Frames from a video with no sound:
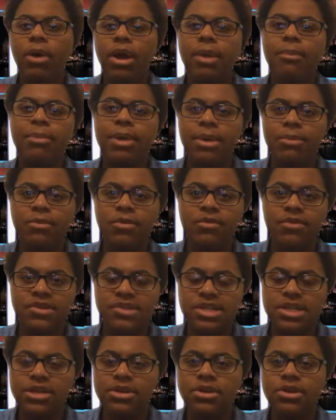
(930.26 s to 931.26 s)
where big
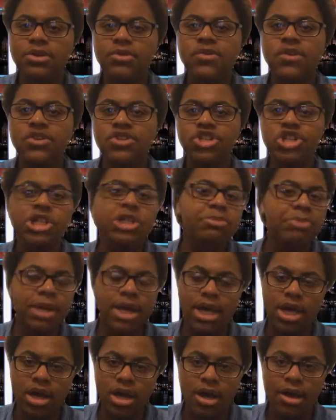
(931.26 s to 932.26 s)
movie studios should
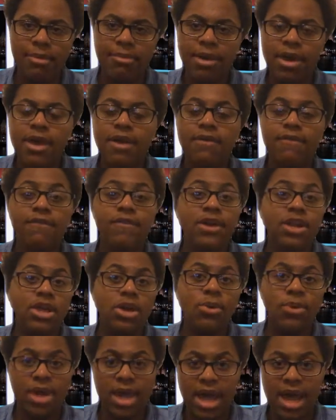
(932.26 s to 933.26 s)
pick up
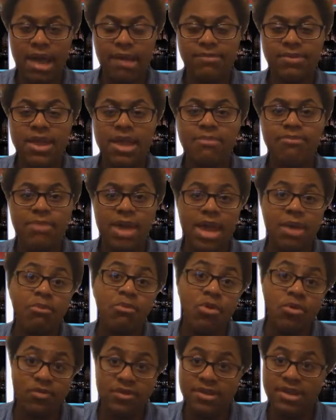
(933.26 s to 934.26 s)
video games and
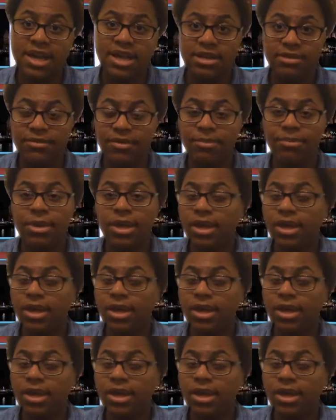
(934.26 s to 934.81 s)
make movies out of them,